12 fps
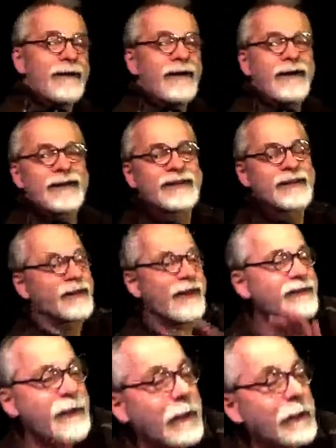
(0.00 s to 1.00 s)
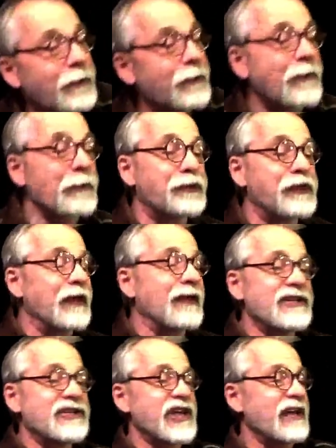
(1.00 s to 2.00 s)
So that's the whole thing.
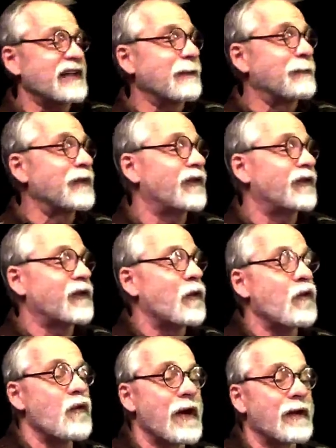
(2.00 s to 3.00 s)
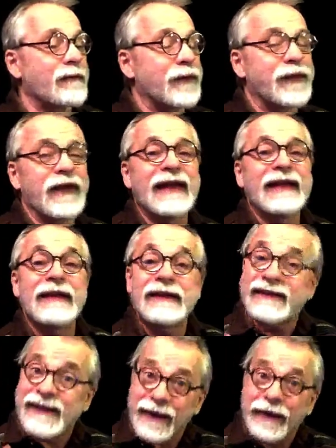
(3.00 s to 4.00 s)
Injecting blues is a wonderful thing, and the
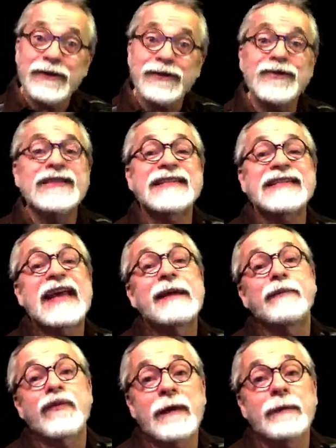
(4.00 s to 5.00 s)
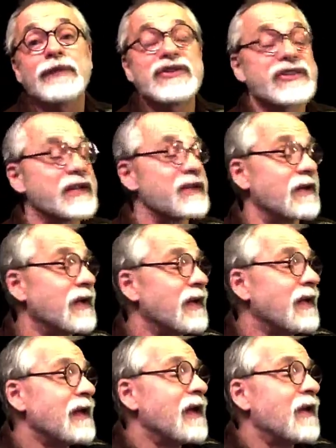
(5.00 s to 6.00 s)
scale to use is that bright blue scale
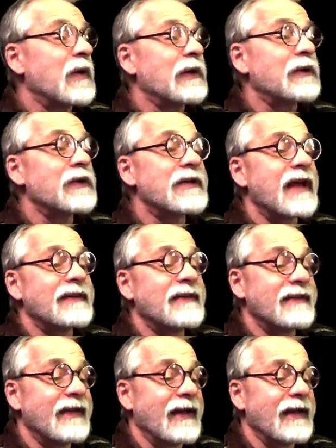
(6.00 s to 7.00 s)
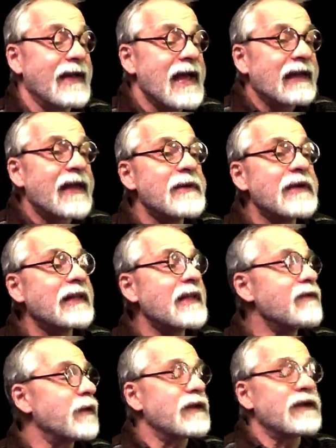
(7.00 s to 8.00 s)
we looked at today. Let me leave
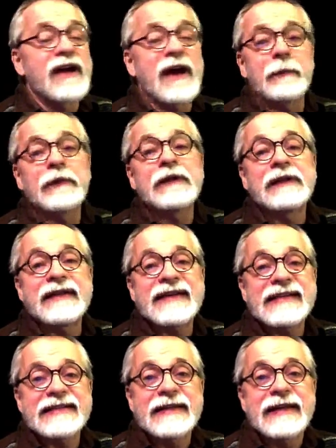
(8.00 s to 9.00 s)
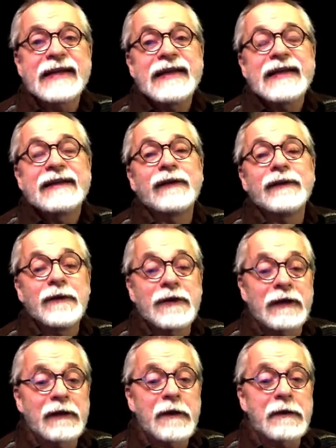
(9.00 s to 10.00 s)
you with a couple of licks so you
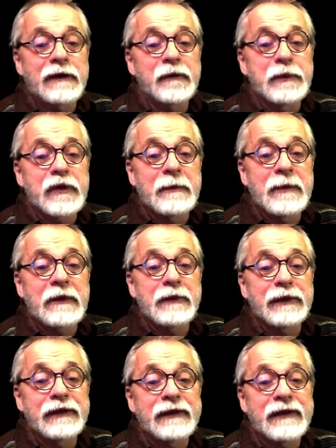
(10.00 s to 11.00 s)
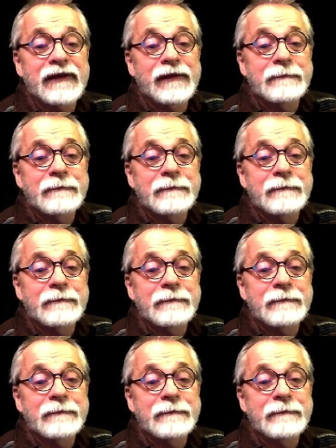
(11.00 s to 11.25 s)
can go experiment with this.